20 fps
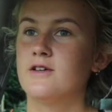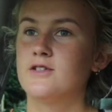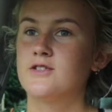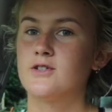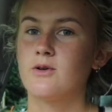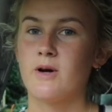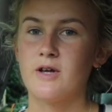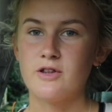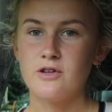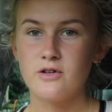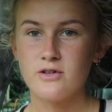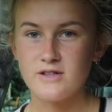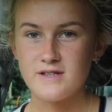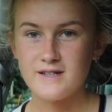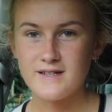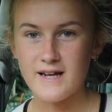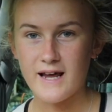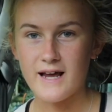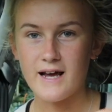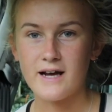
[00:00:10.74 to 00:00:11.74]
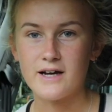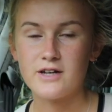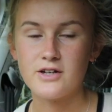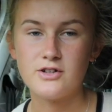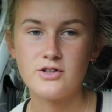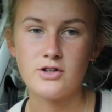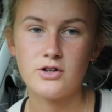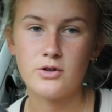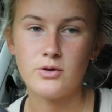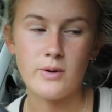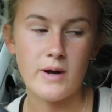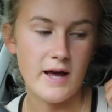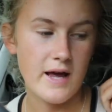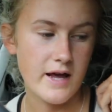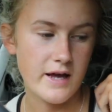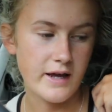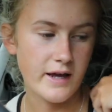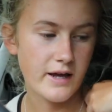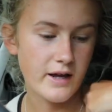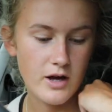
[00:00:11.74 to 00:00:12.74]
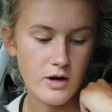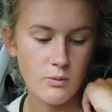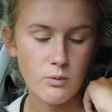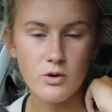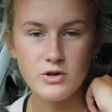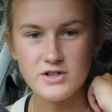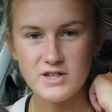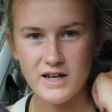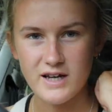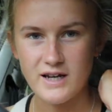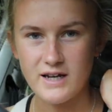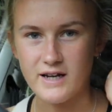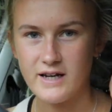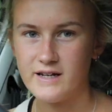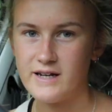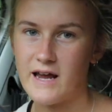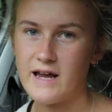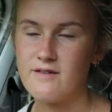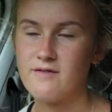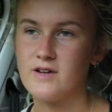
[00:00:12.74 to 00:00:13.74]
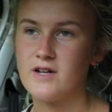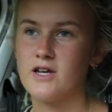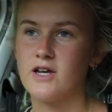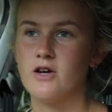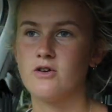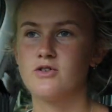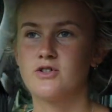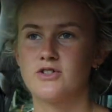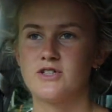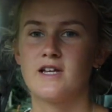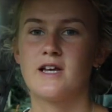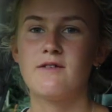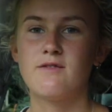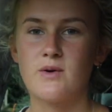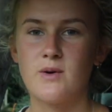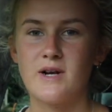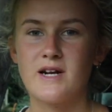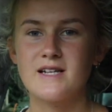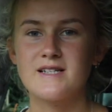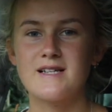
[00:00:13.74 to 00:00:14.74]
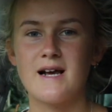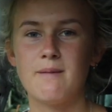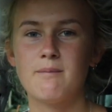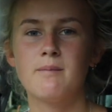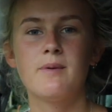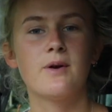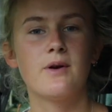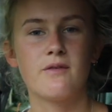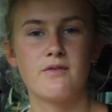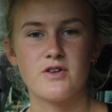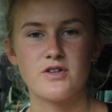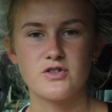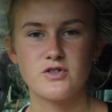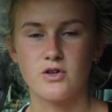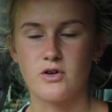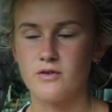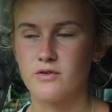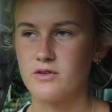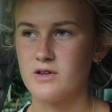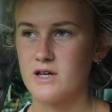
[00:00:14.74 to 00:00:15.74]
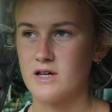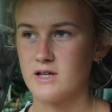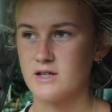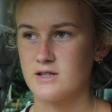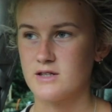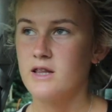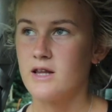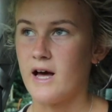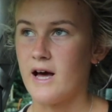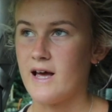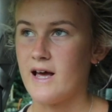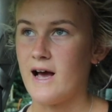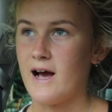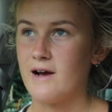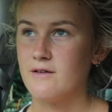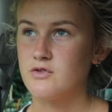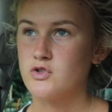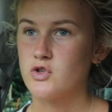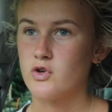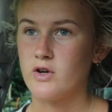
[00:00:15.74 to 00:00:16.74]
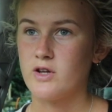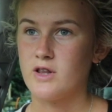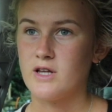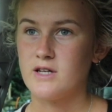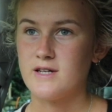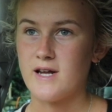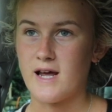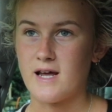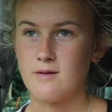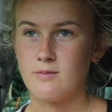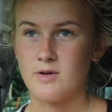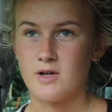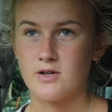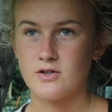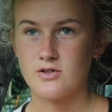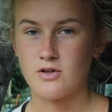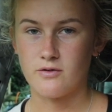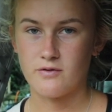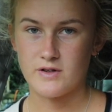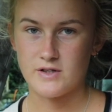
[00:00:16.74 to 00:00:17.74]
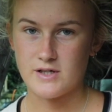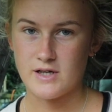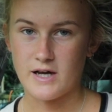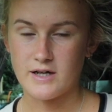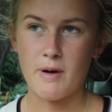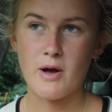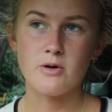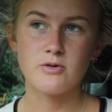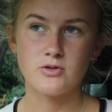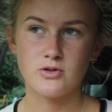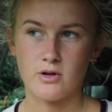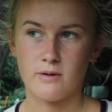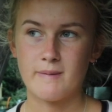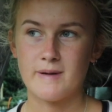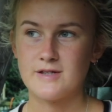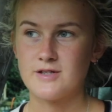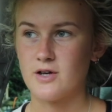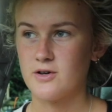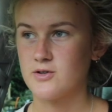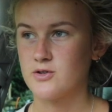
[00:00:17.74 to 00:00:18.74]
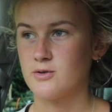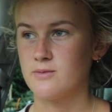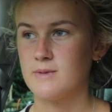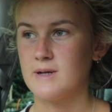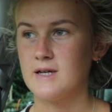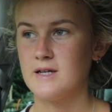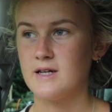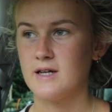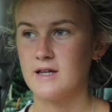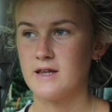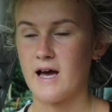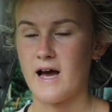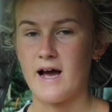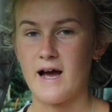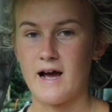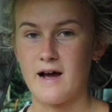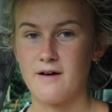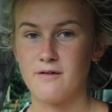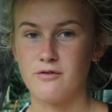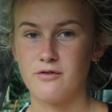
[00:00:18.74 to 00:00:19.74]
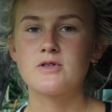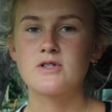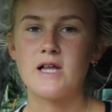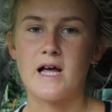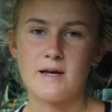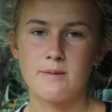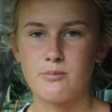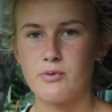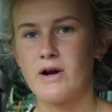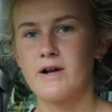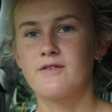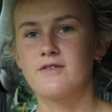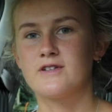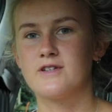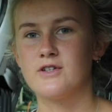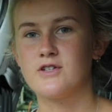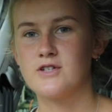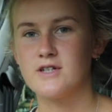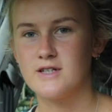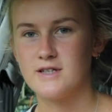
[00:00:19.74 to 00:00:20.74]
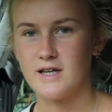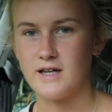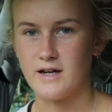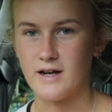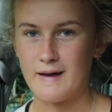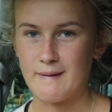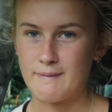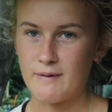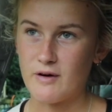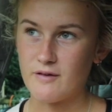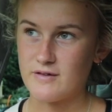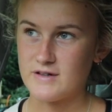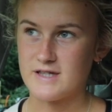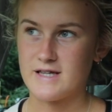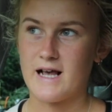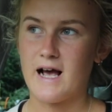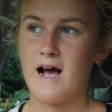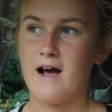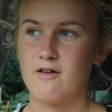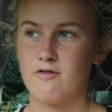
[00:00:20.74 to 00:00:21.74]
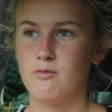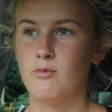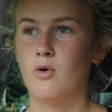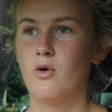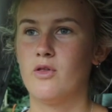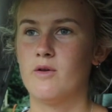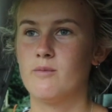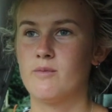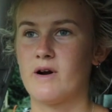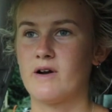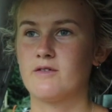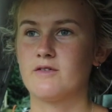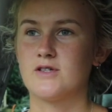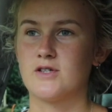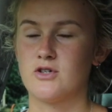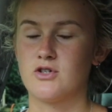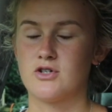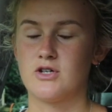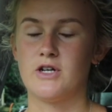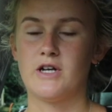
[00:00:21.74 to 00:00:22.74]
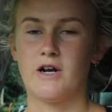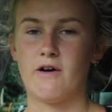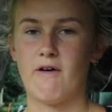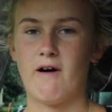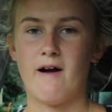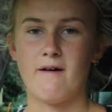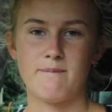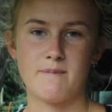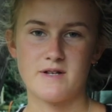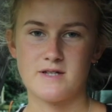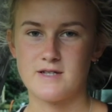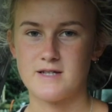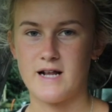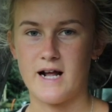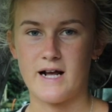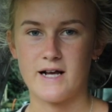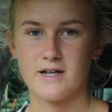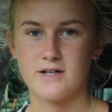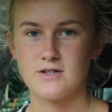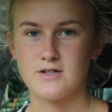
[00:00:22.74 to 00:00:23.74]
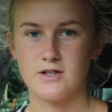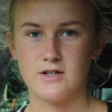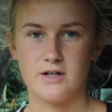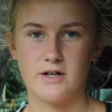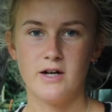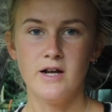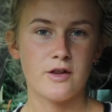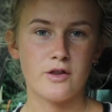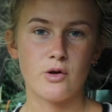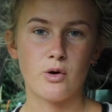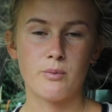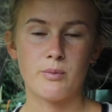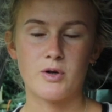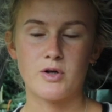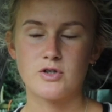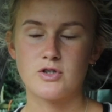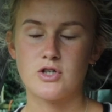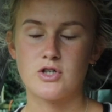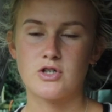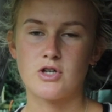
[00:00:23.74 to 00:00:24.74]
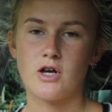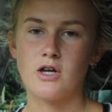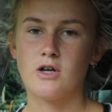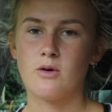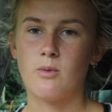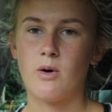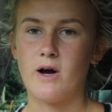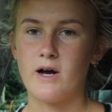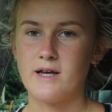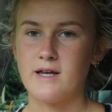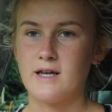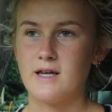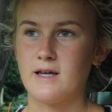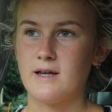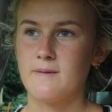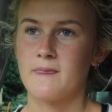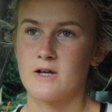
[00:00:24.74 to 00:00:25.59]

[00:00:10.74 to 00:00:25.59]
So I thought today I could do a what I eat in a day video, just to give you an example of the sort of things that I have during the day, because obviously I post on my social media that I have just like breakfast, lunch and dinner, but obviously I have more than breakfast, lunch and dinner. I have my snacks, and thought it'd be good to show you what I eat